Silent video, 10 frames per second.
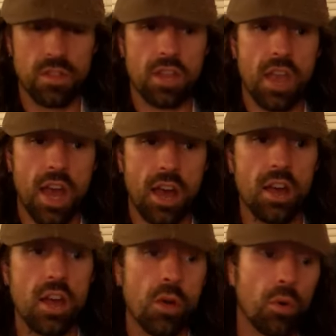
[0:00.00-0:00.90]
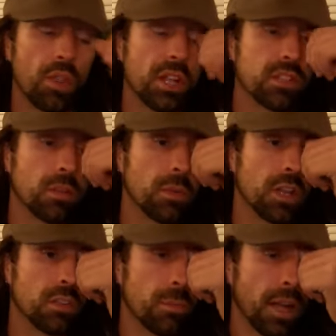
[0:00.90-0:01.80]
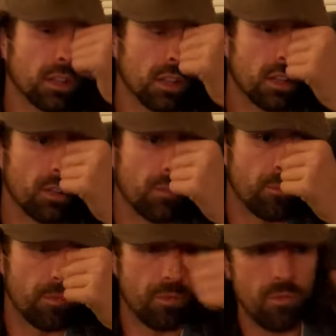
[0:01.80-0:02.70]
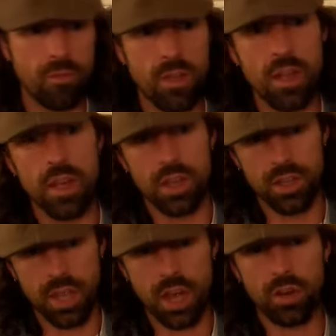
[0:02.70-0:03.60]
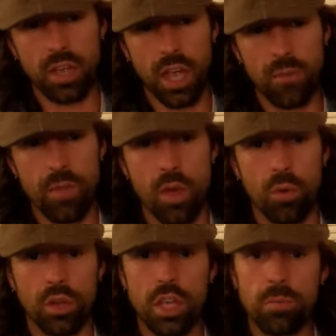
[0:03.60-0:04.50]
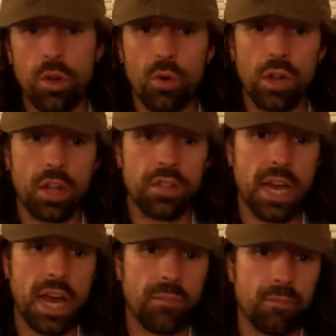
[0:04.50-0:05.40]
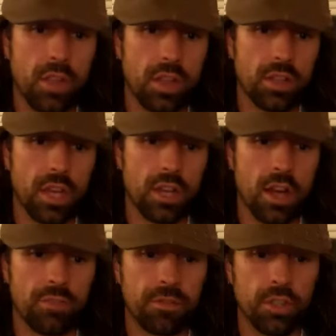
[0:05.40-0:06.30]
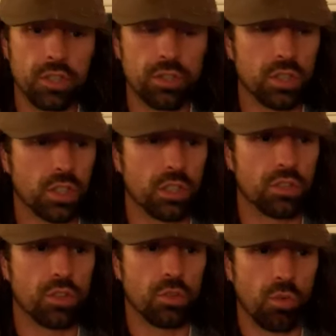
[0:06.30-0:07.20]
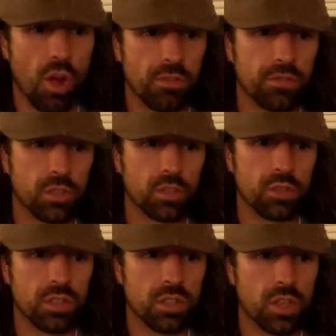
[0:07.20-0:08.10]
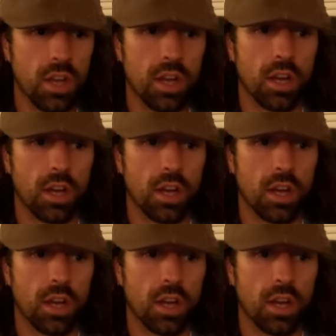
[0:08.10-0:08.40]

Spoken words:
Yeah, well, that's to be expected. Yeah, okay. Well, keep going on that, and then for you, you're going to do the raw foods.